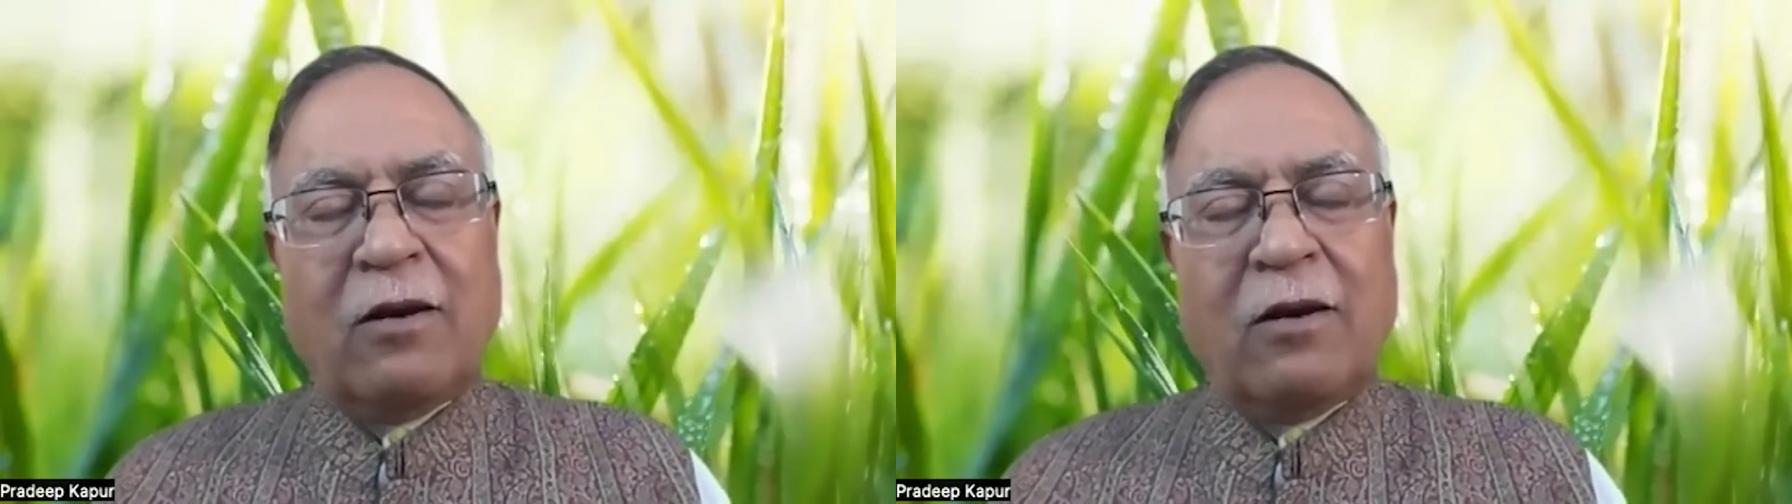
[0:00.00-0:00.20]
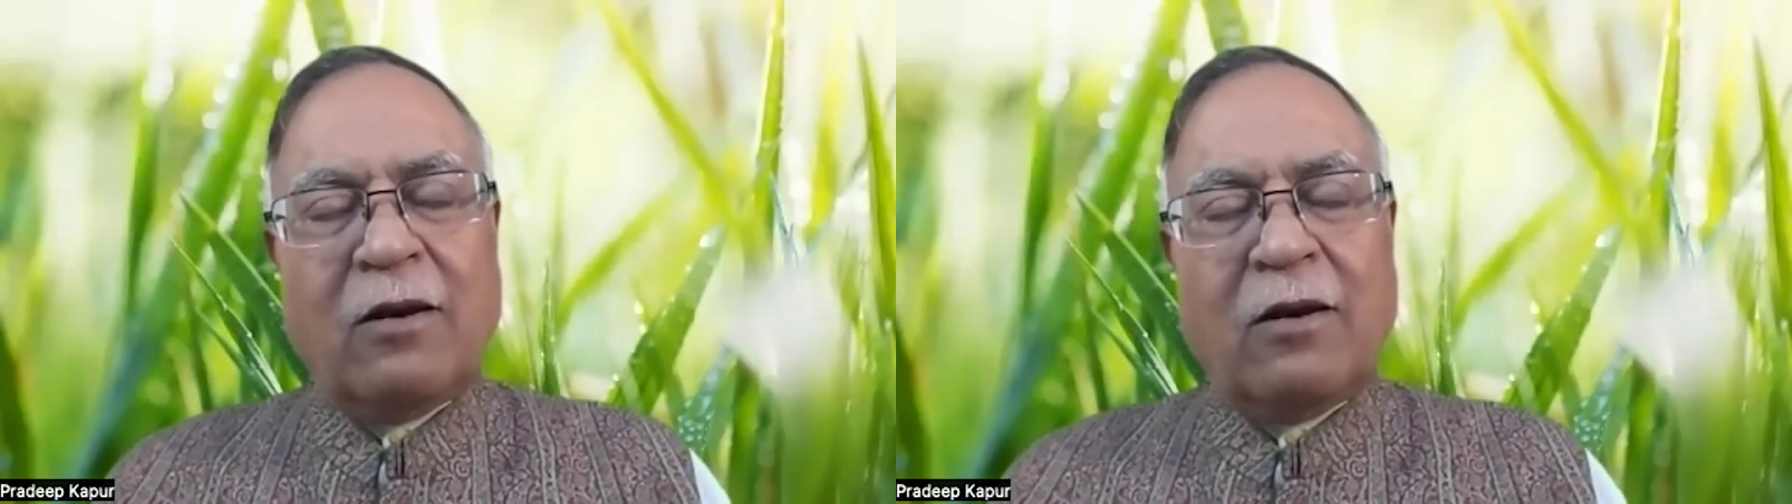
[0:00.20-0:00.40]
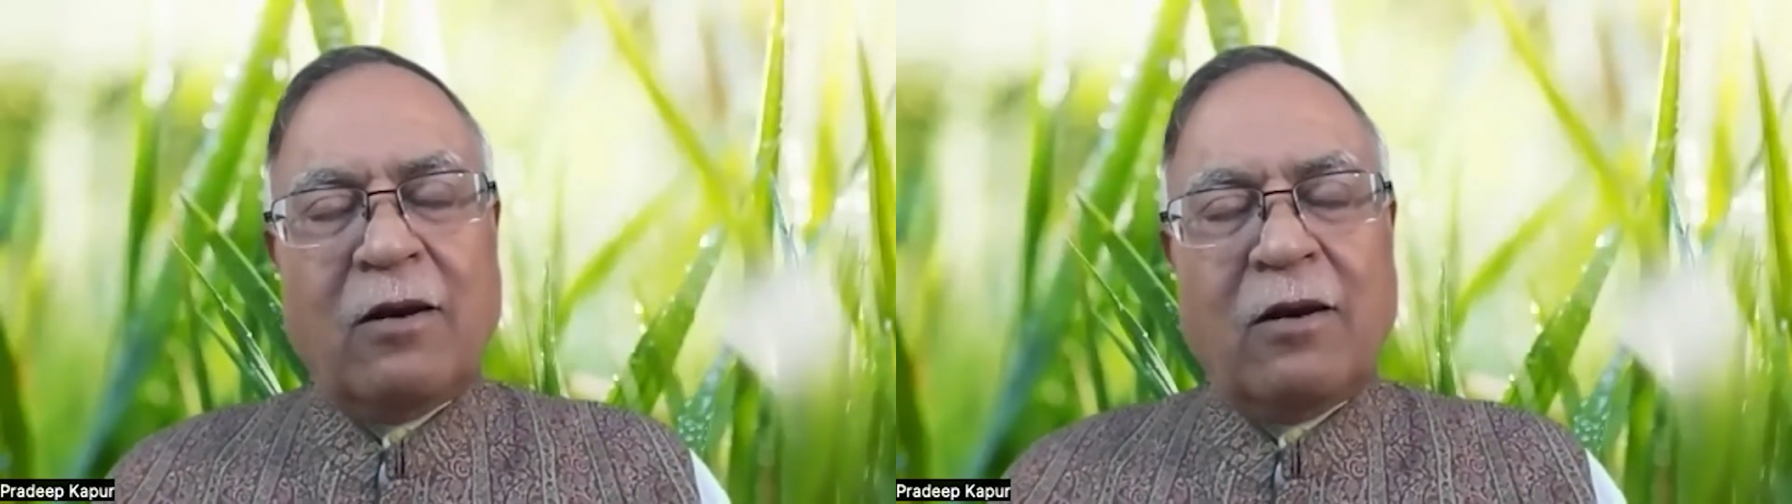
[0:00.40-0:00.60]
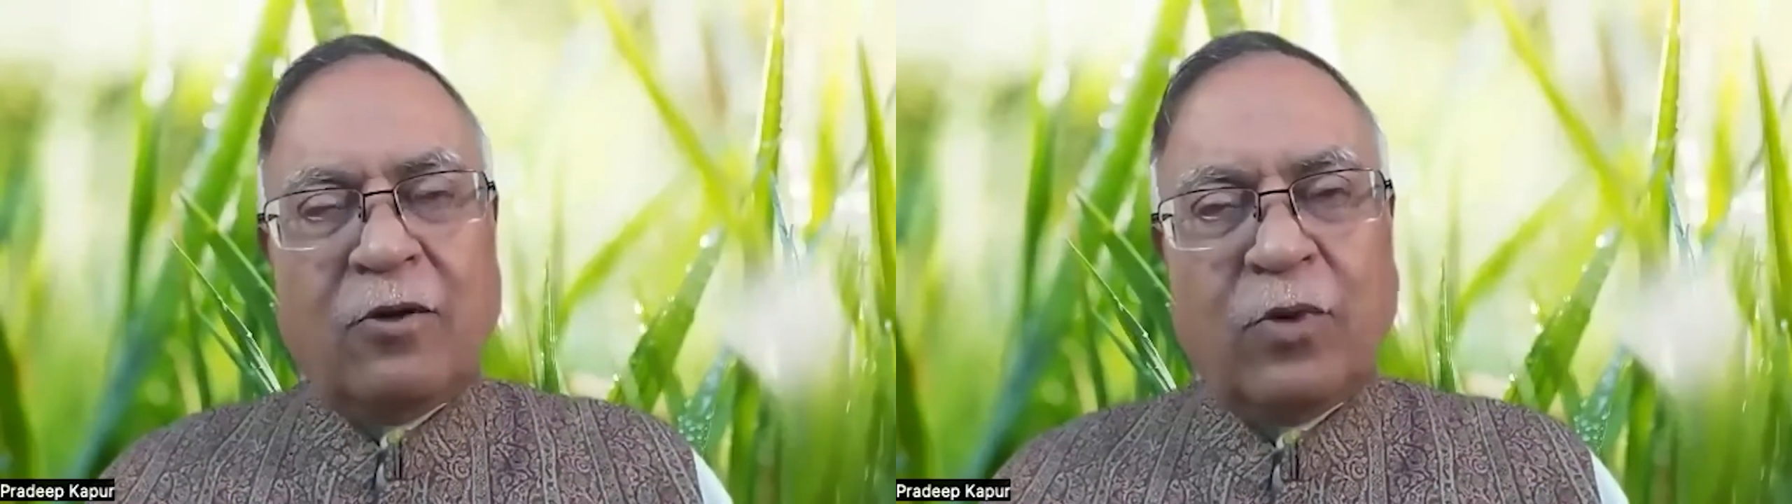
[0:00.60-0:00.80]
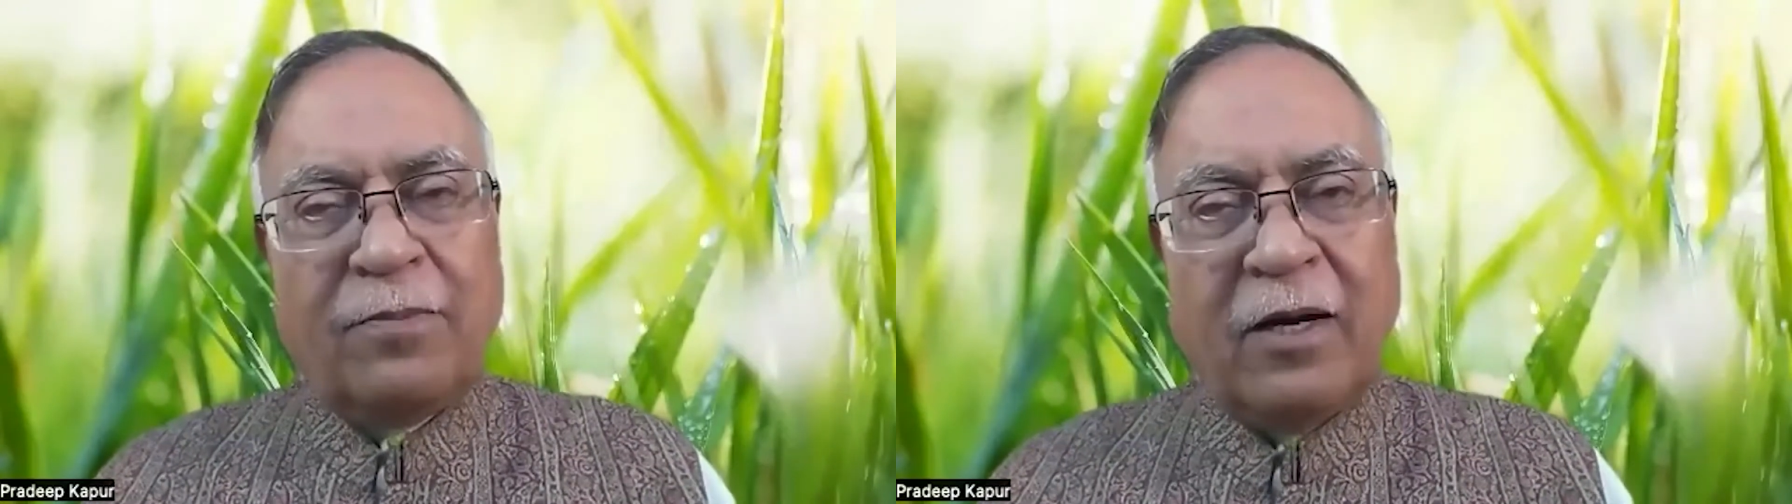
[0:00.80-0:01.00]
development
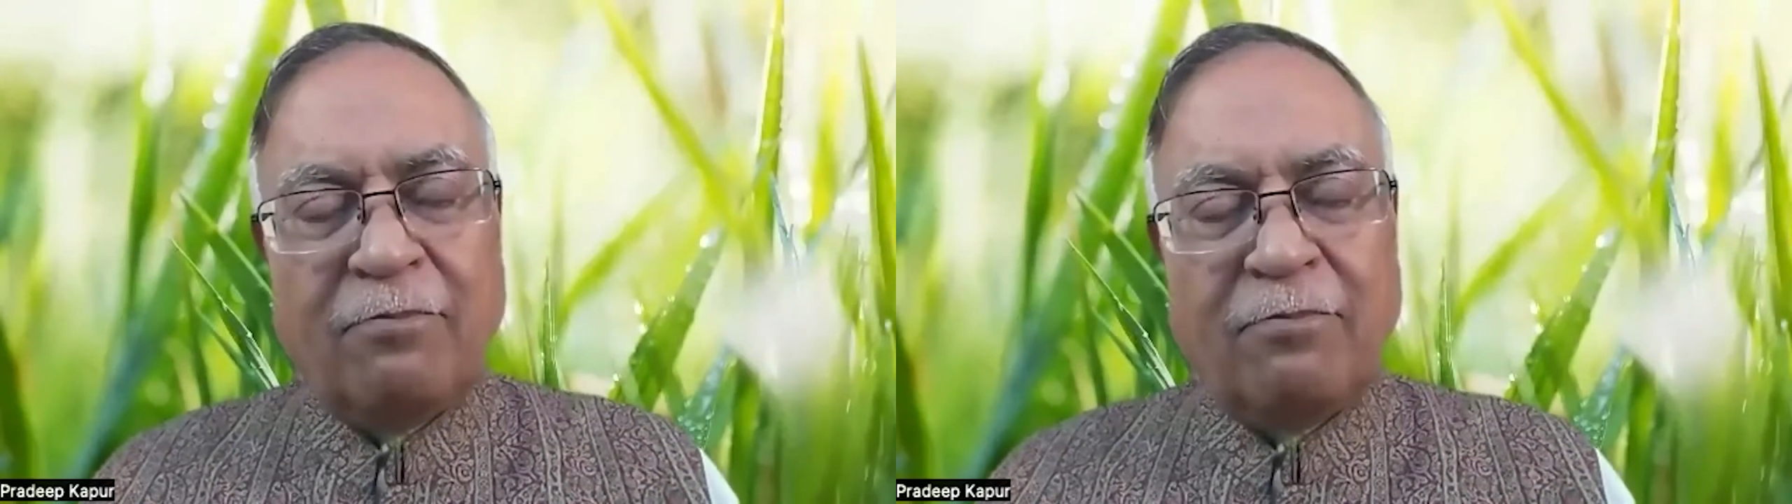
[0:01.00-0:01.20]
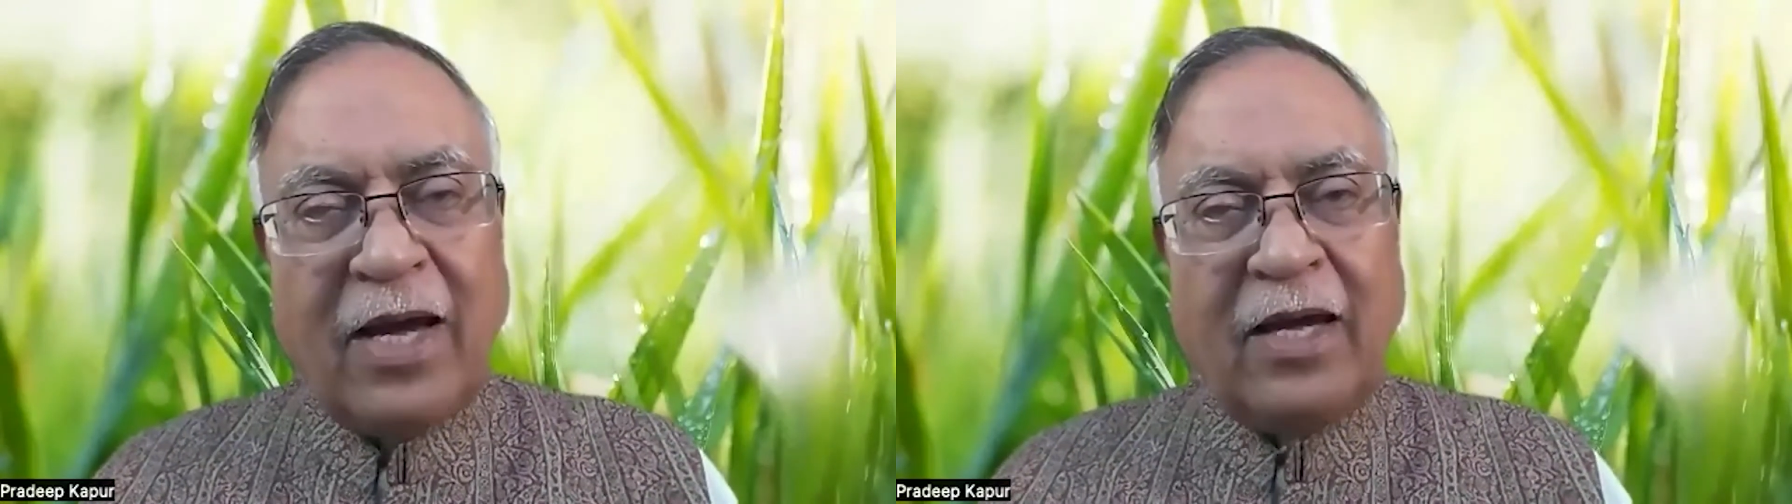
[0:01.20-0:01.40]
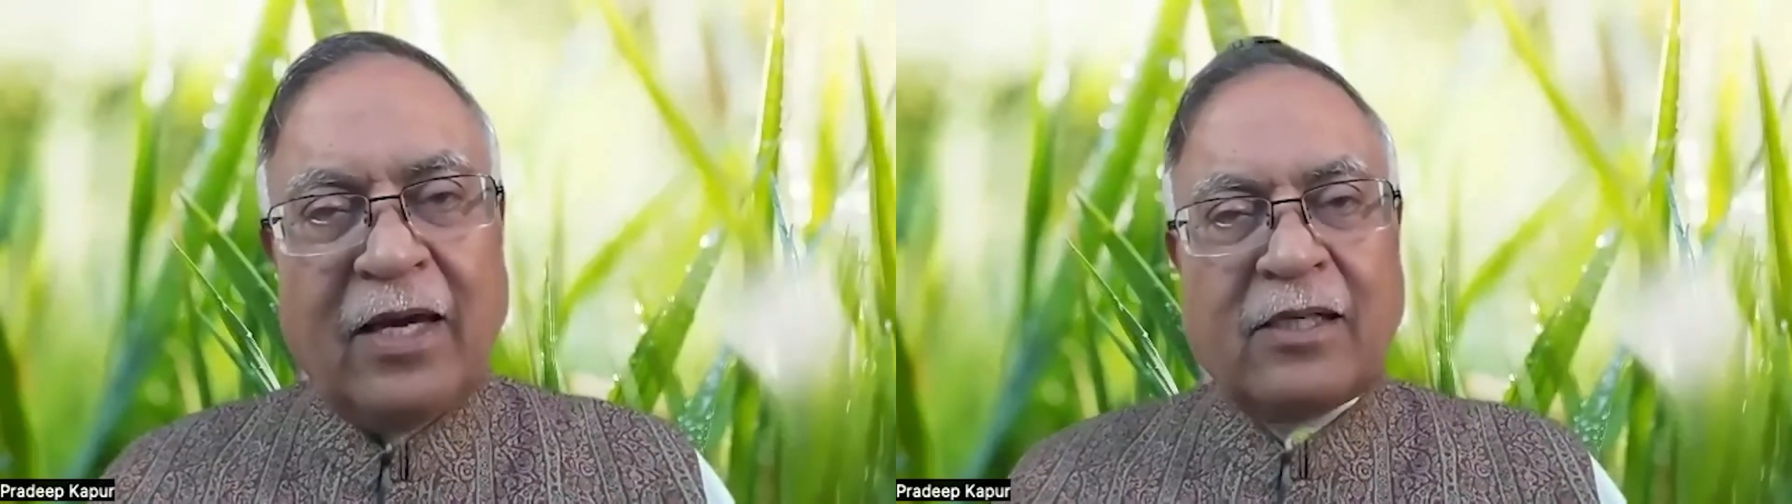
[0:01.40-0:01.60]
banks,